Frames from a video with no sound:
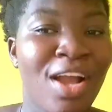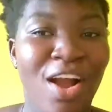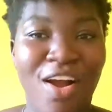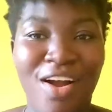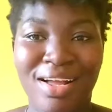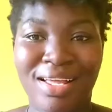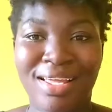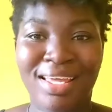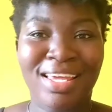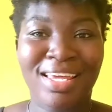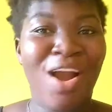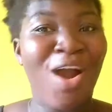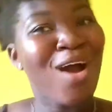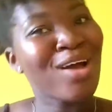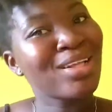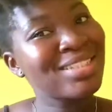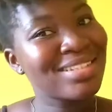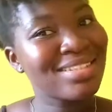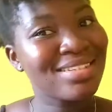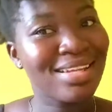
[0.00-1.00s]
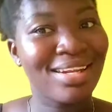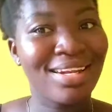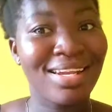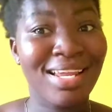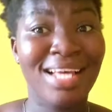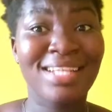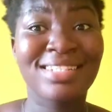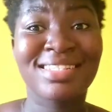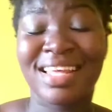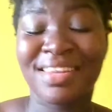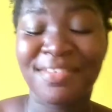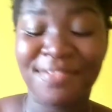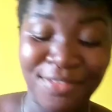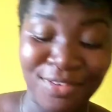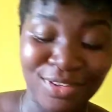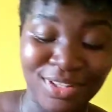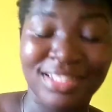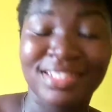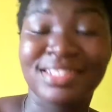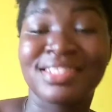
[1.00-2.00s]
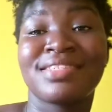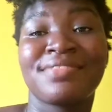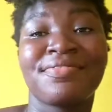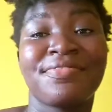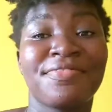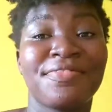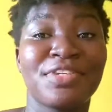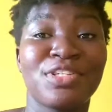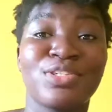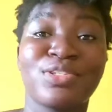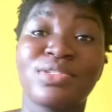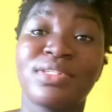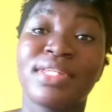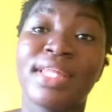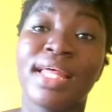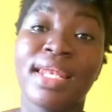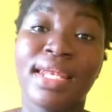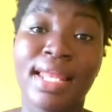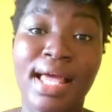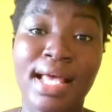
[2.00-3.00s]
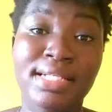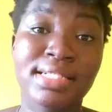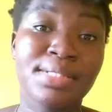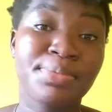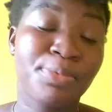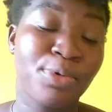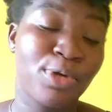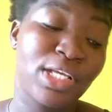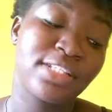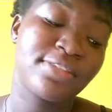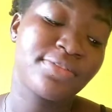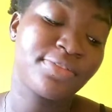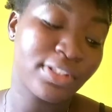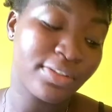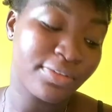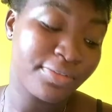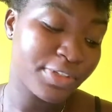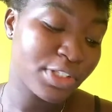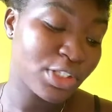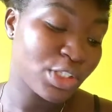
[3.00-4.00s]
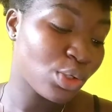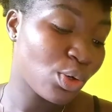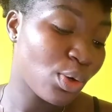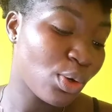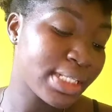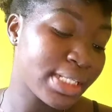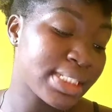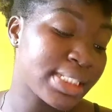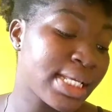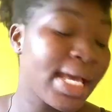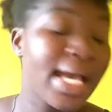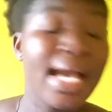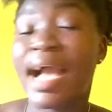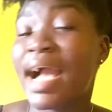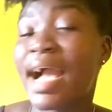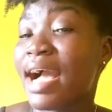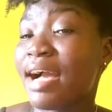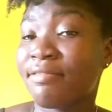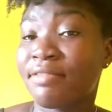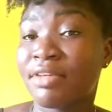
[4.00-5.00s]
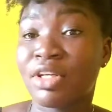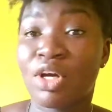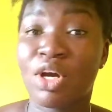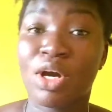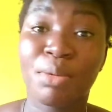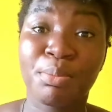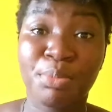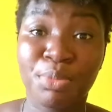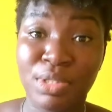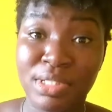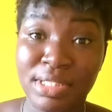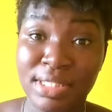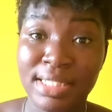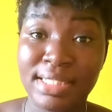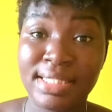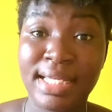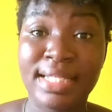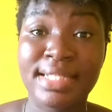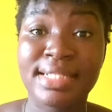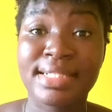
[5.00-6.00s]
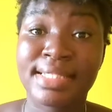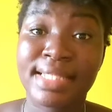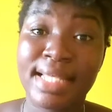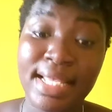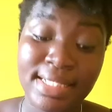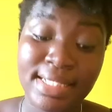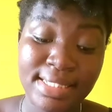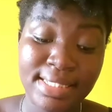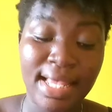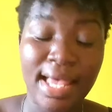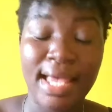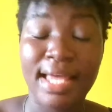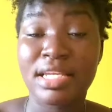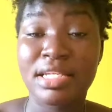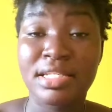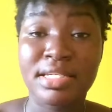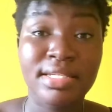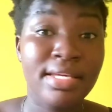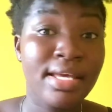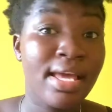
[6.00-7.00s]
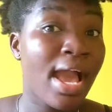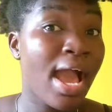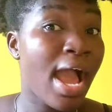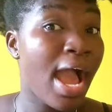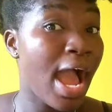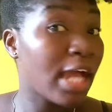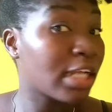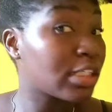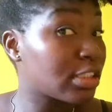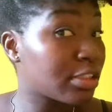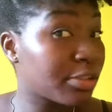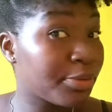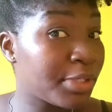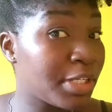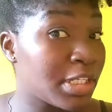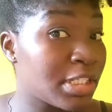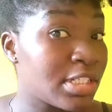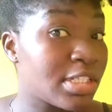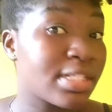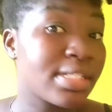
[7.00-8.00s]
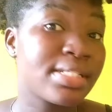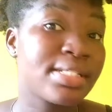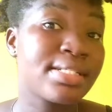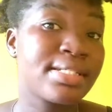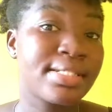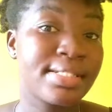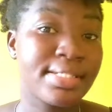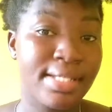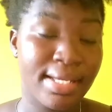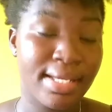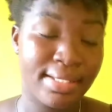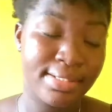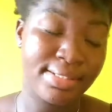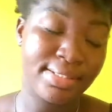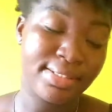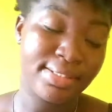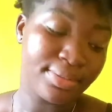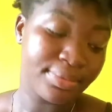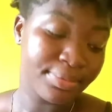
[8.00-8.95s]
Okay, on to the last thing for this video. The last point for the video is having unprotected sex and underage sex,